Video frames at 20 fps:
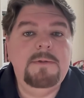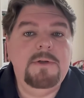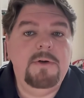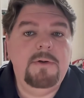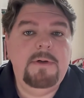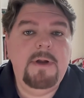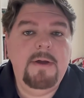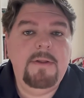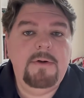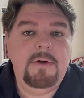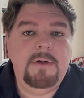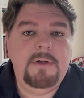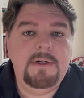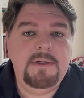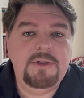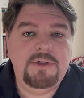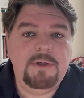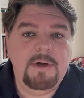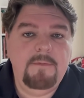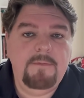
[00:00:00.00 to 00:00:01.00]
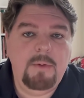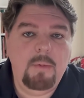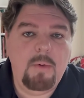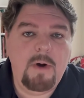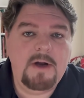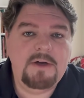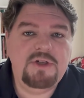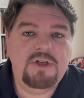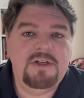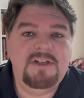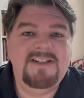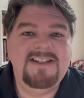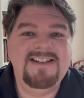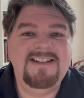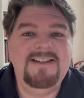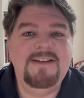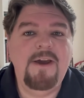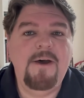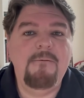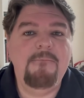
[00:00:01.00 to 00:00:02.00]
to another edition of the
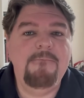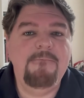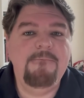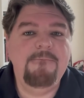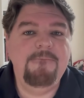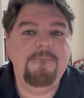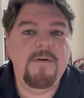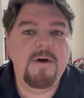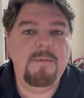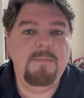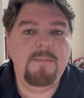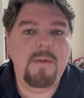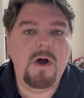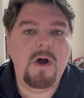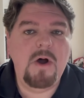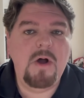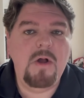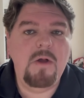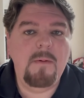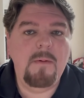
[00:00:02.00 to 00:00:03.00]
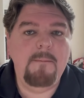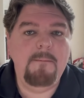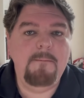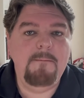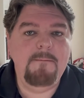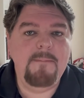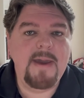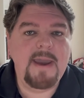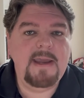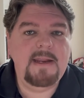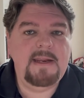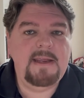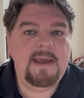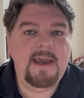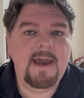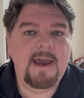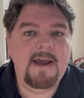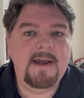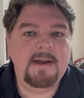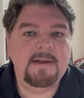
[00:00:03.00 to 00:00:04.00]
Washington Football
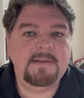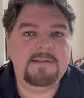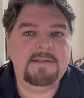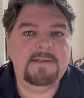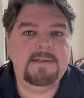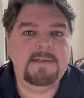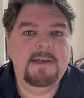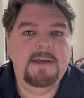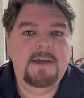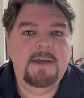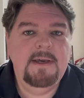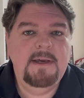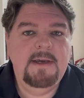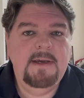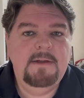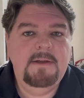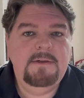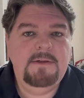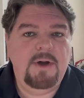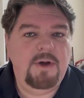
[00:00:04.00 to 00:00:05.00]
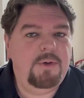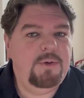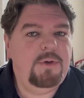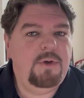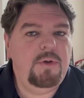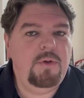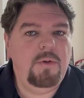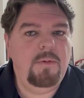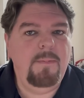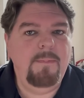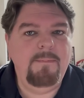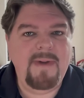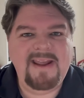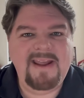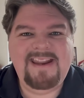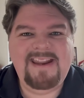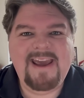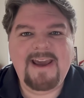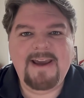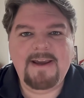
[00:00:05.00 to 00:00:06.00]
Maniacs. To all you
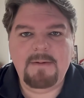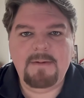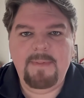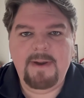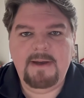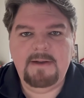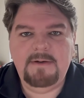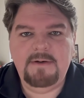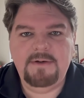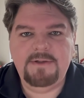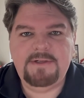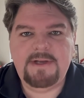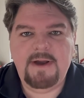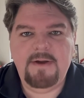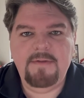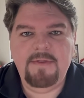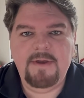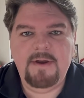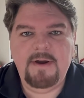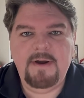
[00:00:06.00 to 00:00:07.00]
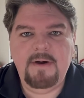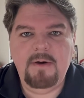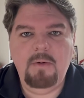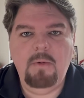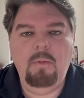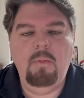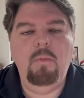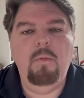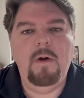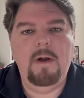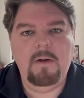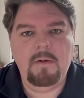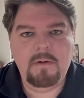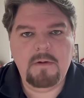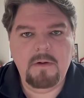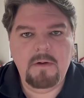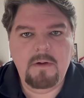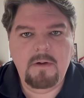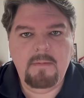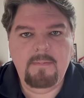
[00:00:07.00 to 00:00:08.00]
Maniac Commanders out there,
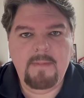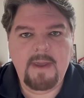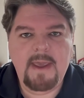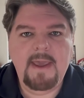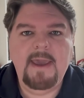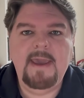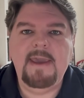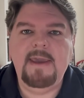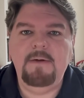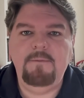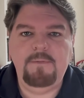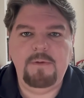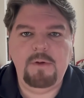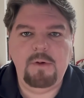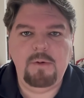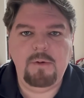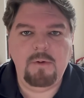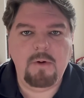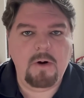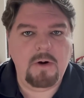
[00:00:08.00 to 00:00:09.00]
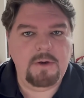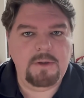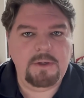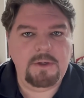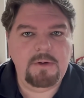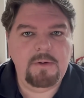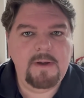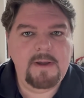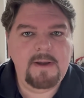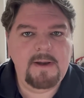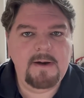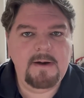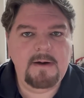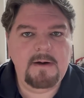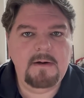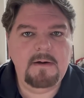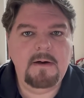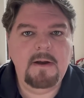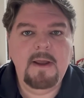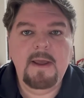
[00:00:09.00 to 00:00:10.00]
welcome. If you are new
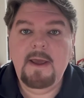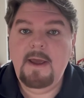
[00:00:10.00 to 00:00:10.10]
here,